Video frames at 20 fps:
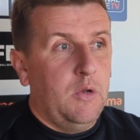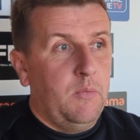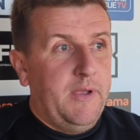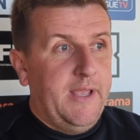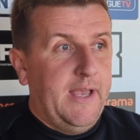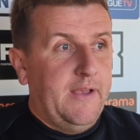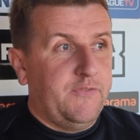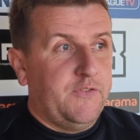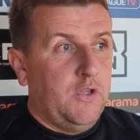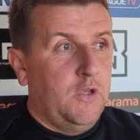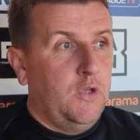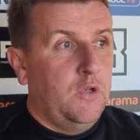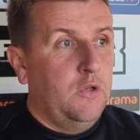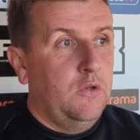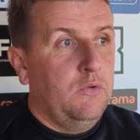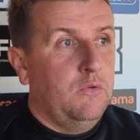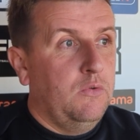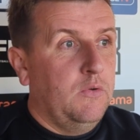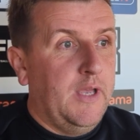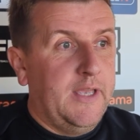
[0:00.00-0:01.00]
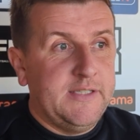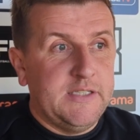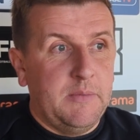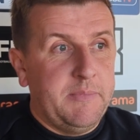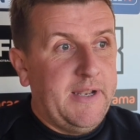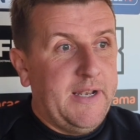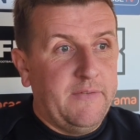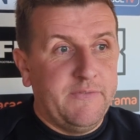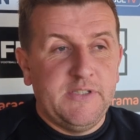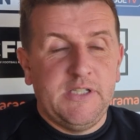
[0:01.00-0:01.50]
We have to. It's going to
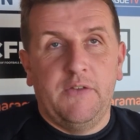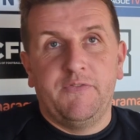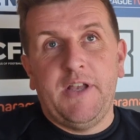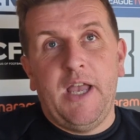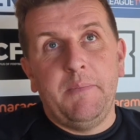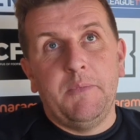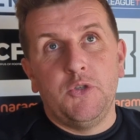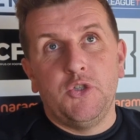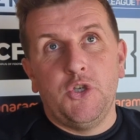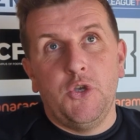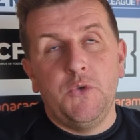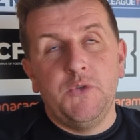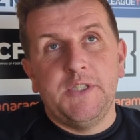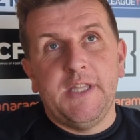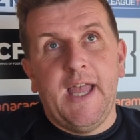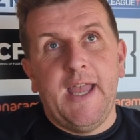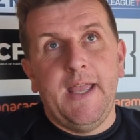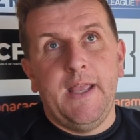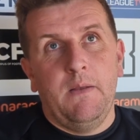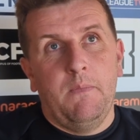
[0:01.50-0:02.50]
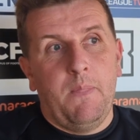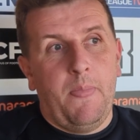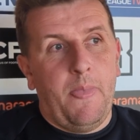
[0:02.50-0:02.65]
be another tough game on Tuesday.